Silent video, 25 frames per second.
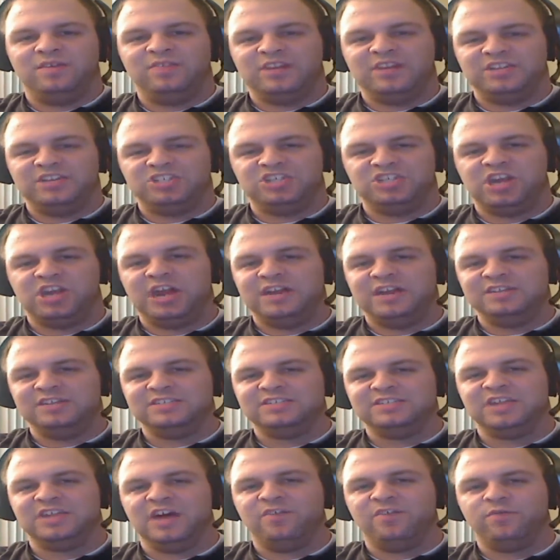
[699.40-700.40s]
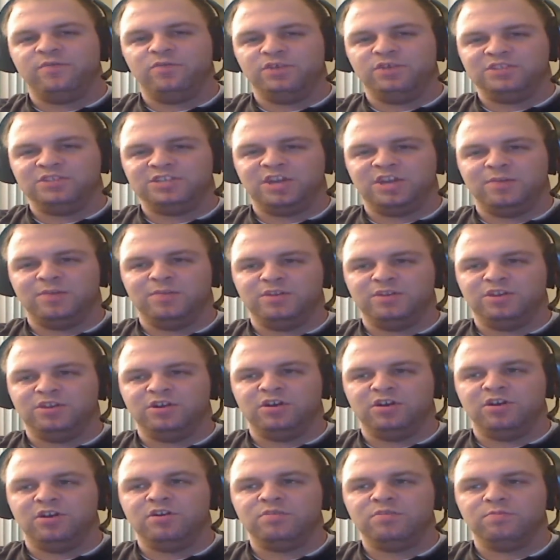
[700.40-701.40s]
chain and stuff will determine
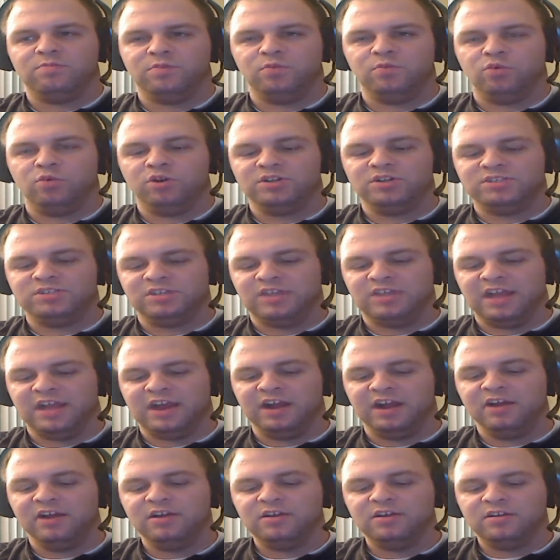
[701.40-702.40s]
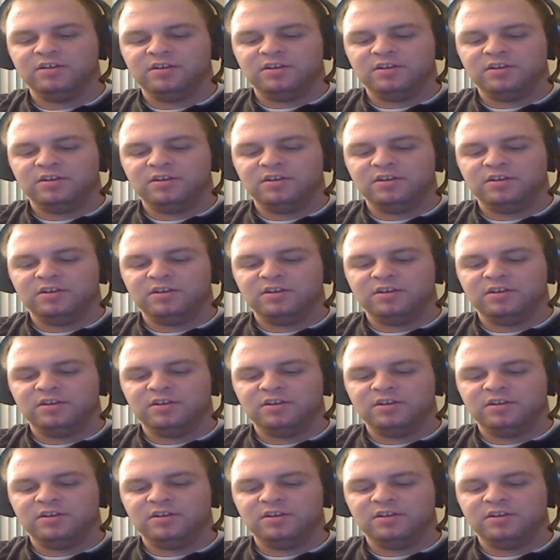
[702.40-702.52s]
your rewards in there.